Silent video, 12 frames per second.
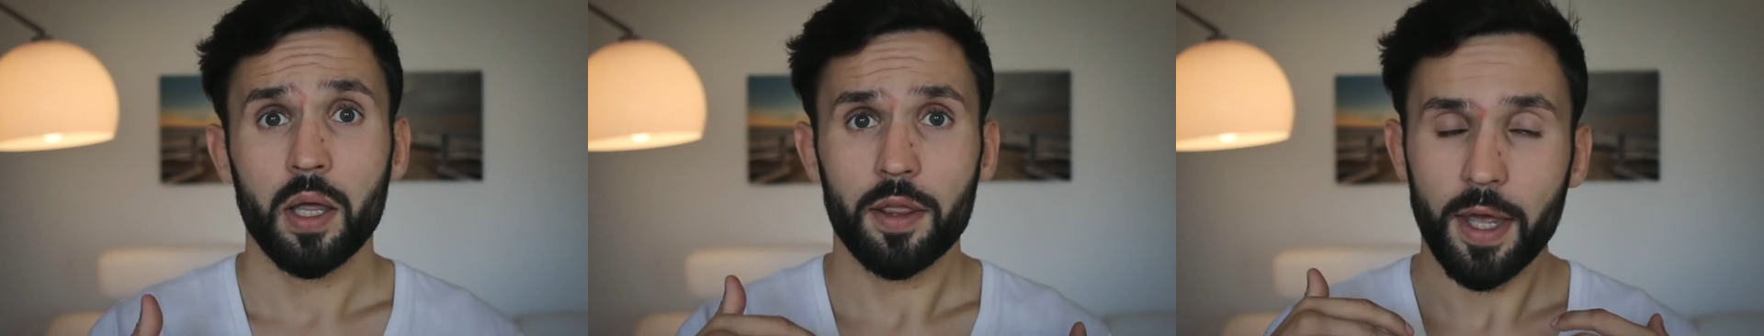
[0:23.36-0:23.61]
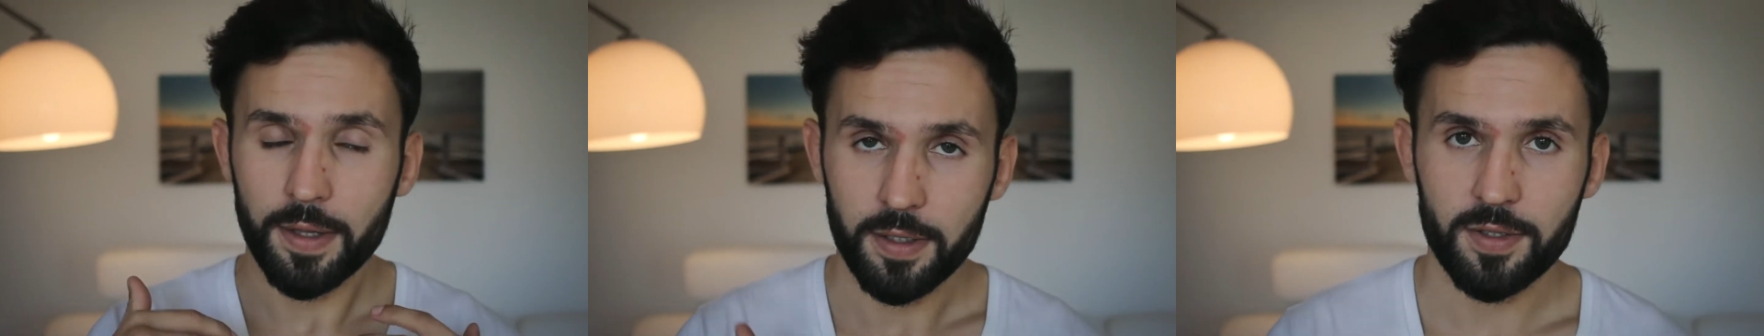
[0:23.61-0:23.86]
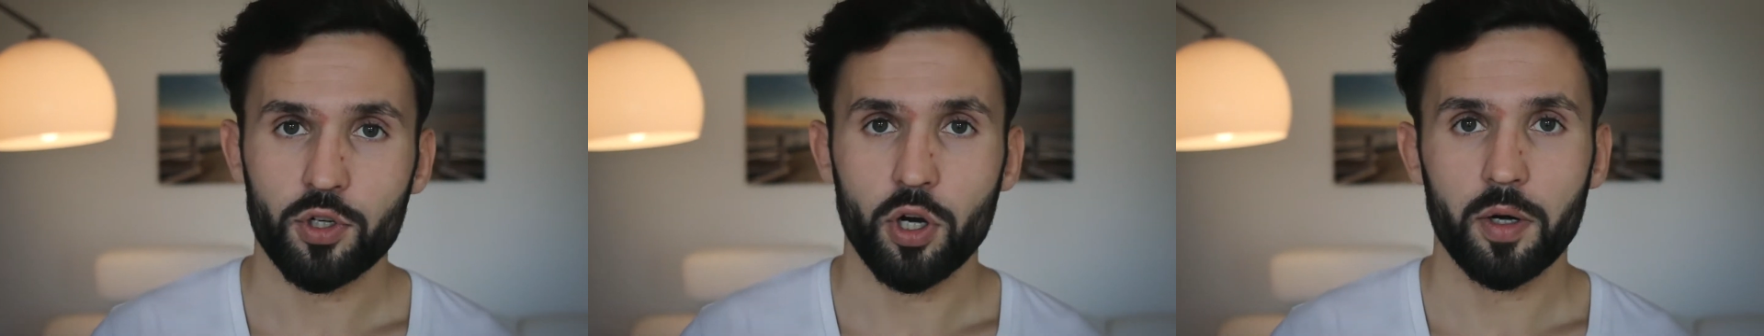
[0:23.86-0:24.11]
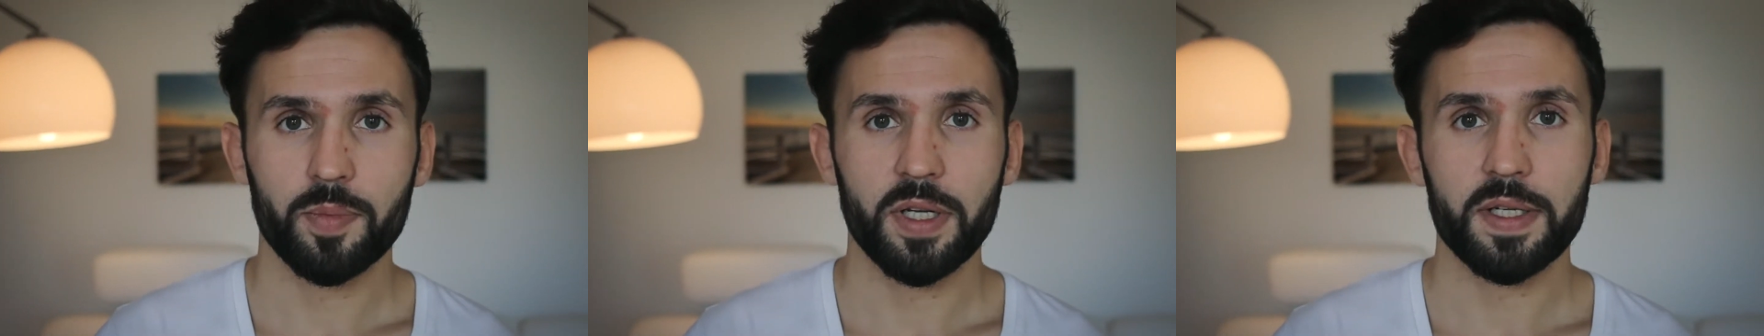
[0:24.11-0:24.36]
that
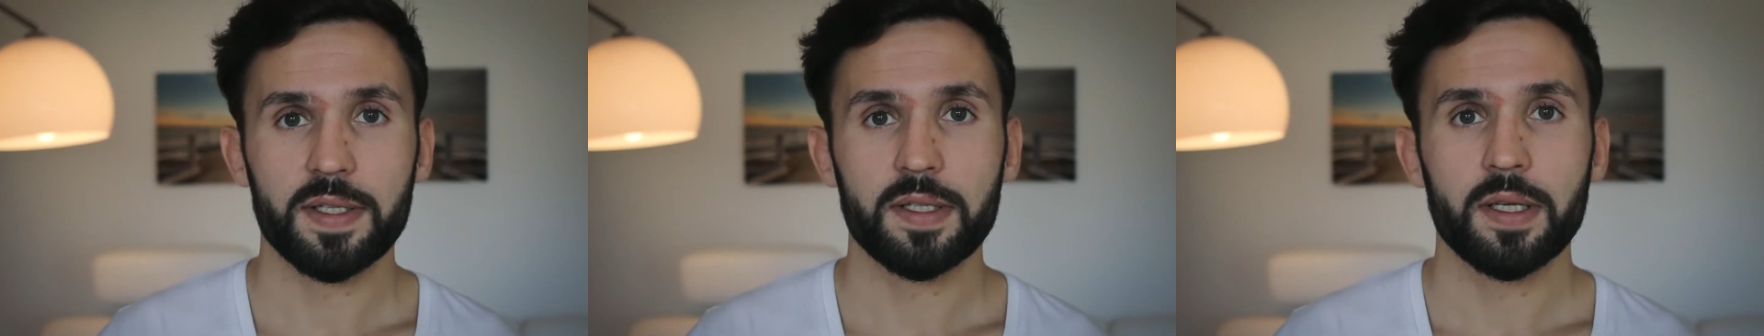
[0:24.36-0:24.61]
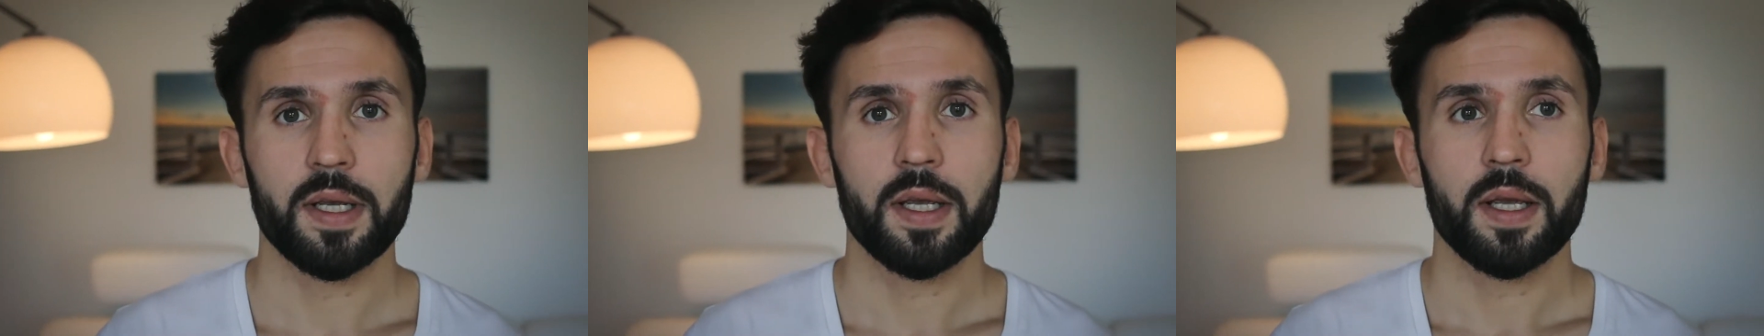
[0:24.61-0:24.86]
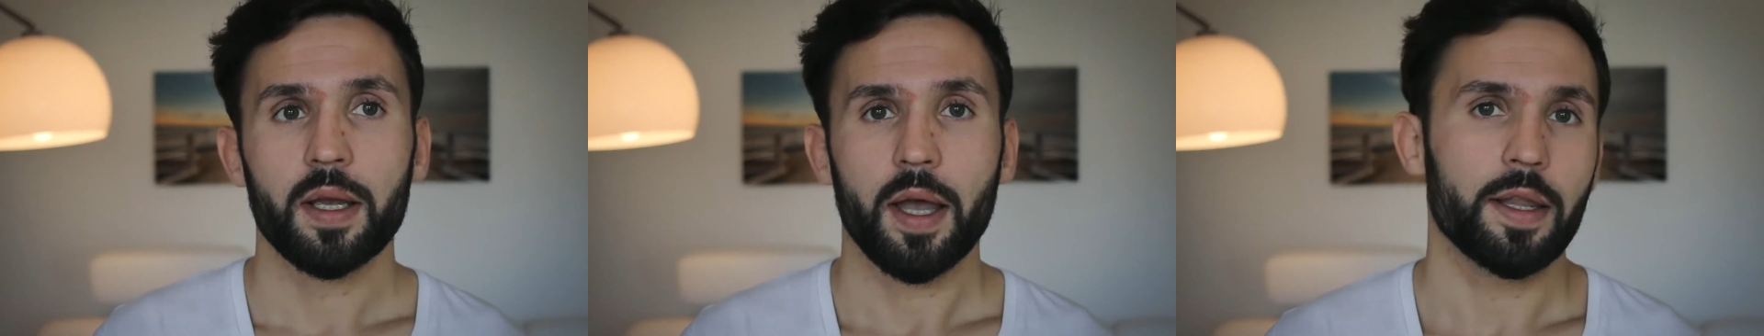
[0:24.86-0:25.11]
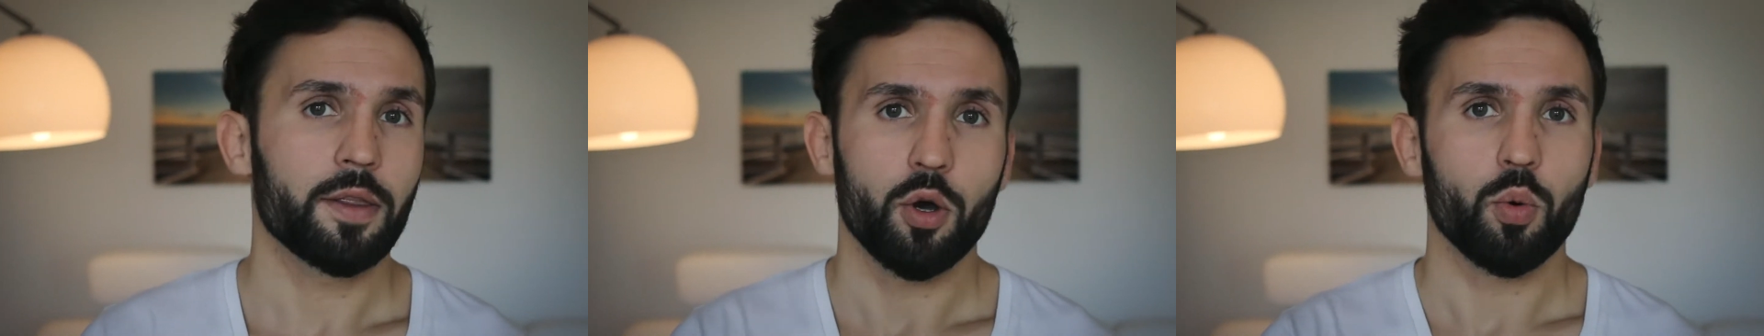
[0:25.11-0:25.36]
disturbed us
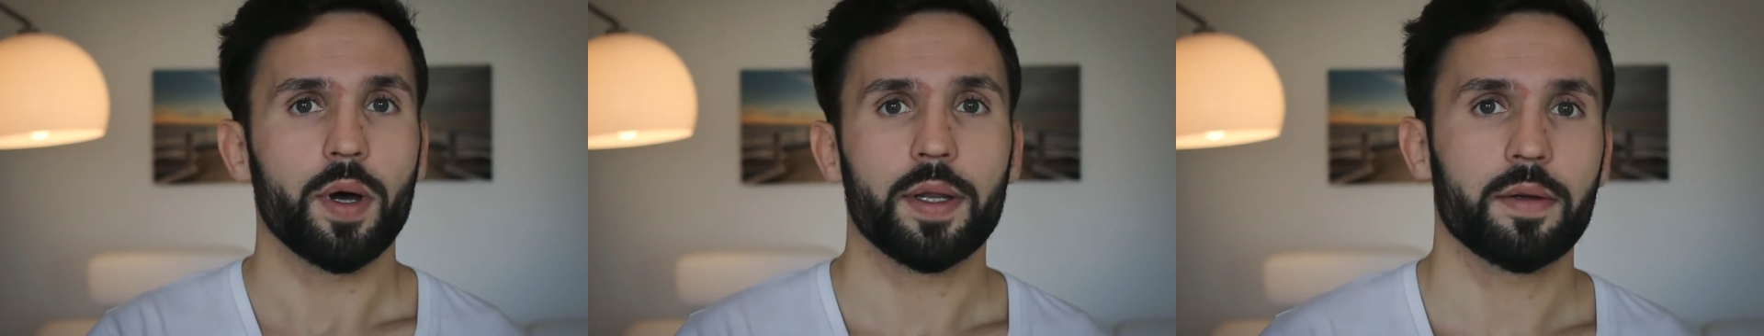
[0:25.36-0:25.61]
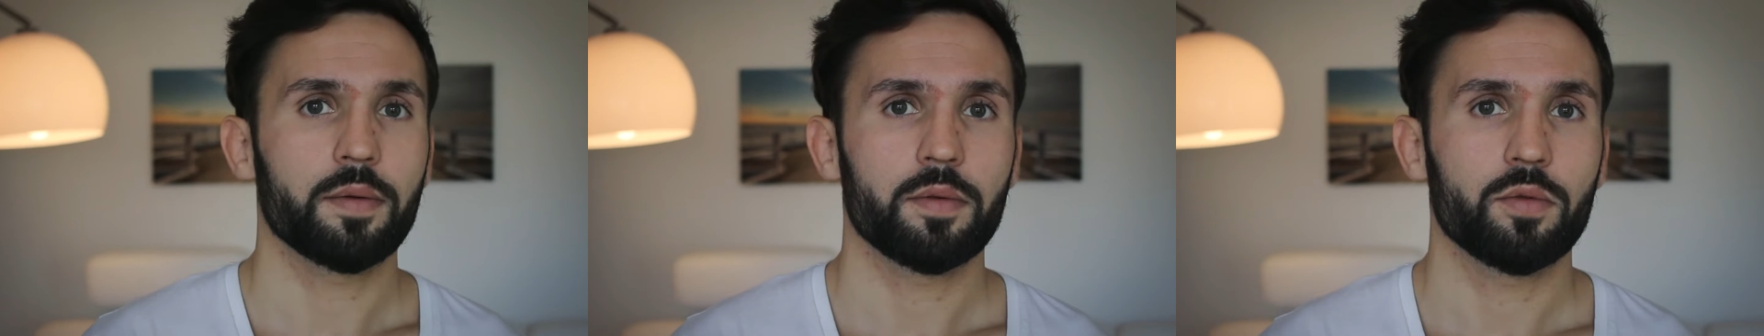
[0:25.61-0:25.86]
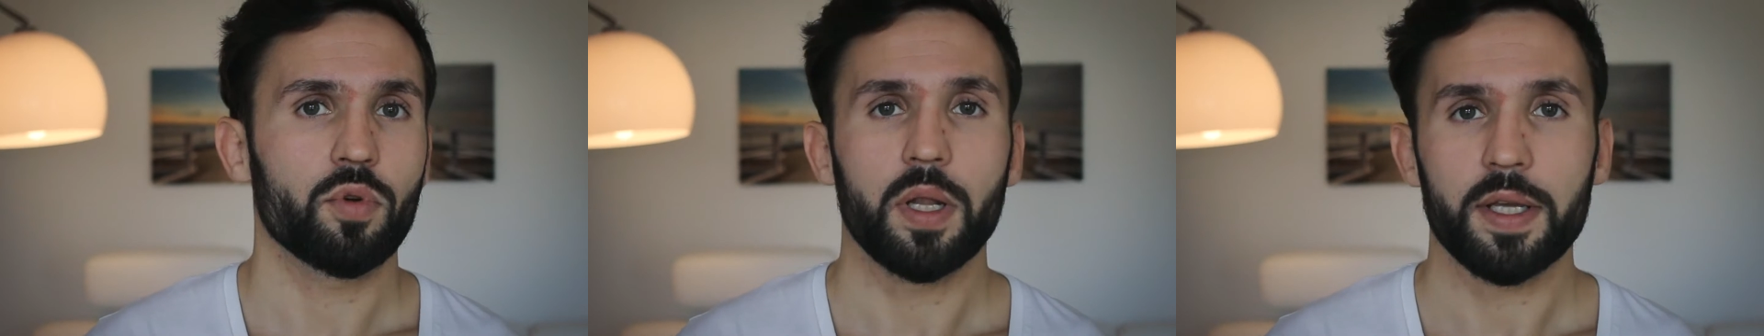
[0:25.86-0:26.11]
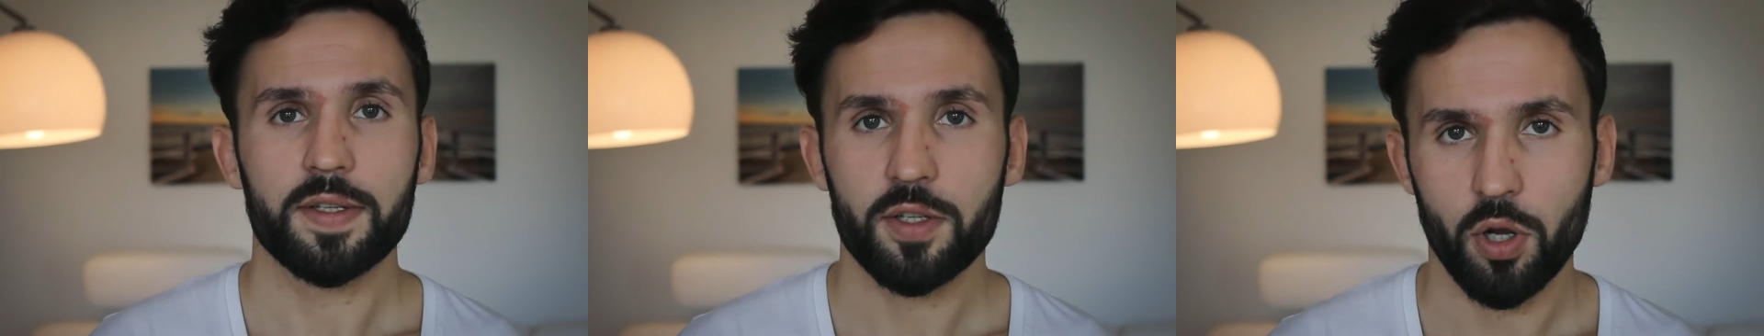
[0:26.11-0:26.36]
and no one
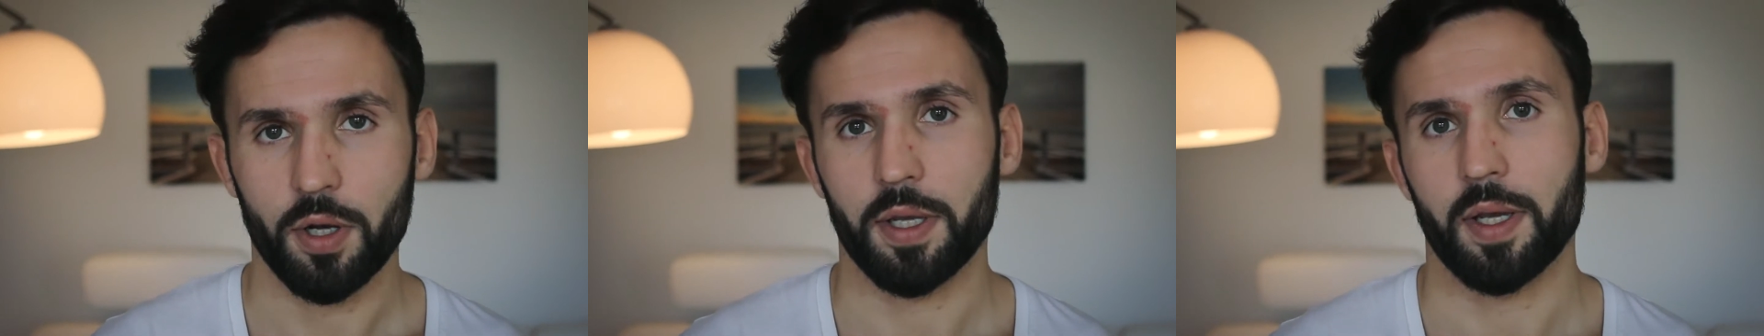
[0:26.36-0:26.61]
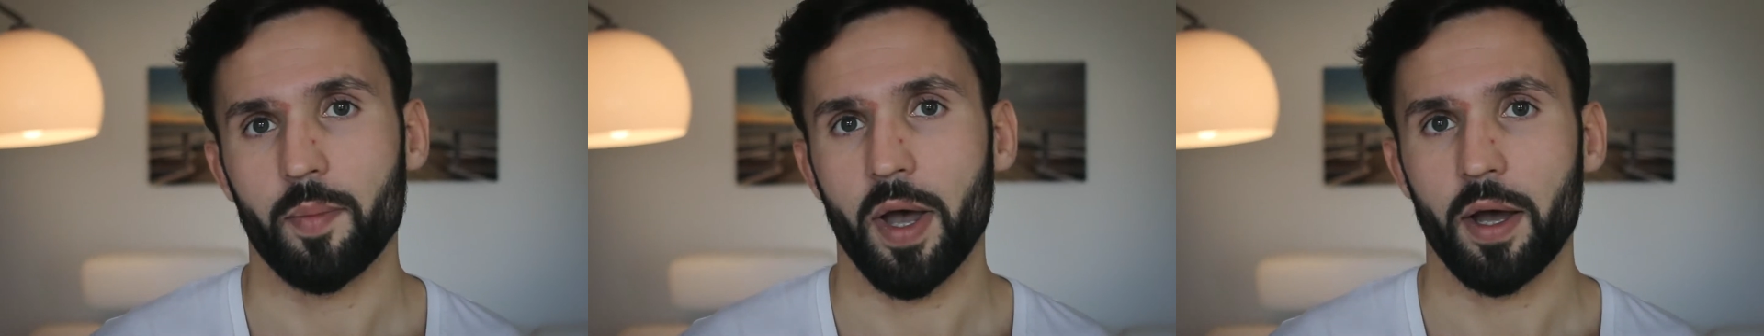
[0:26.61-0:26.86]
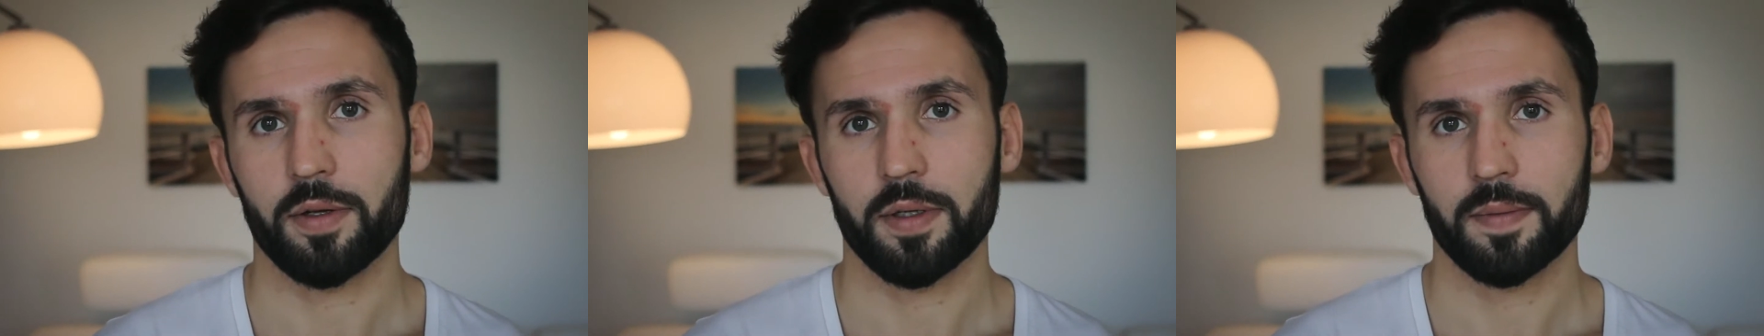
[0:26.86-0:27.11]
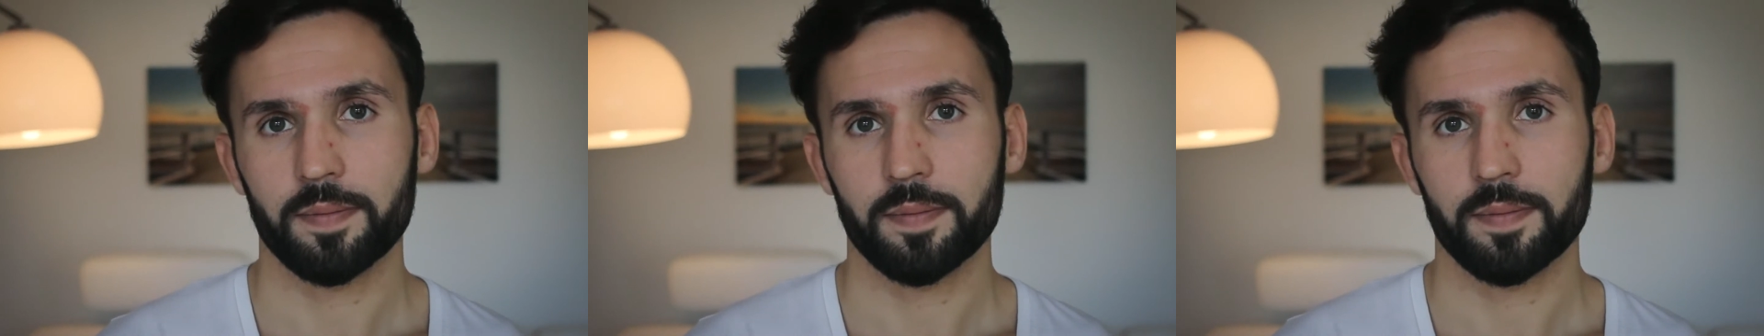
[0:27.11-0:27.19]
really is talking about.